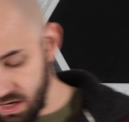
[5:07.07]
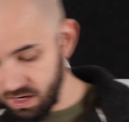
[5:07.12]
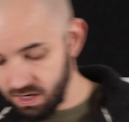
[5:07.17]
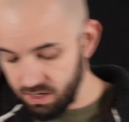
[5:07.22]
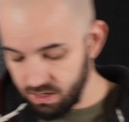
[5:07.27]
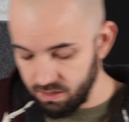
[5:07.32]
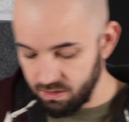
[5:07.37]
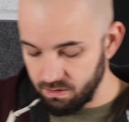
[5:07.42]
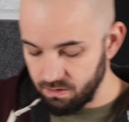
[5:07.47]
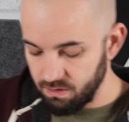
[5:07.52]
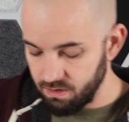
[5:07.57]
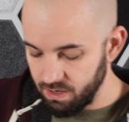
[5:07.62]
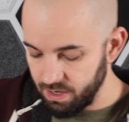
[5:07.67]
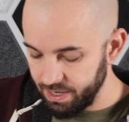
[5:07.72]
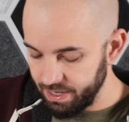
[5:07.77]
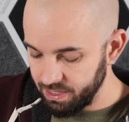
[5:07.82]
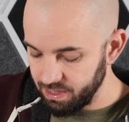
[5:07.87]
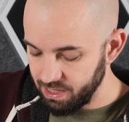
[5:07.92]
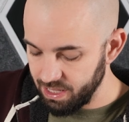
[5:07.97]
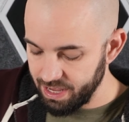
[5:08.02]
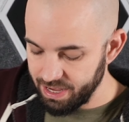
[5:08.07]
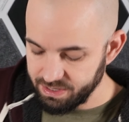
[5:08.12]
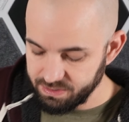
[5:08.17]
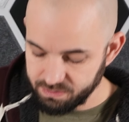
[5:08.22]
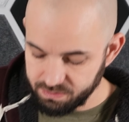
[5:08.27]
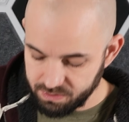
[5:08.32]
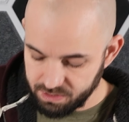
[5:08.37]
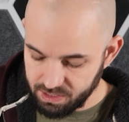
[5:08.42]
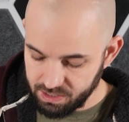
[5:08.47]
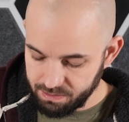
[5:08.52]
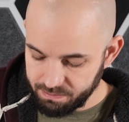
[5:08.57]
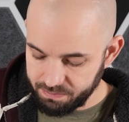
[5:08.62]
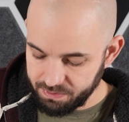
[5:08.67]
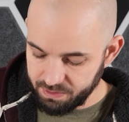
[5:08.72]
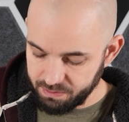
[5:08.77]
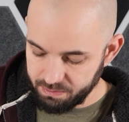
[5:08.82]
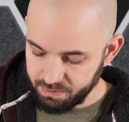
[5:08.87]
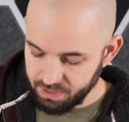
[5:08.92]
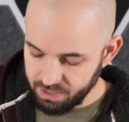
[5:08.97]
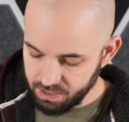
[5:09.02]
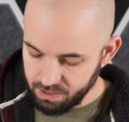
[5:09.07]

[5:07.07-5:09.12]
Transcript: All right, last one up, here we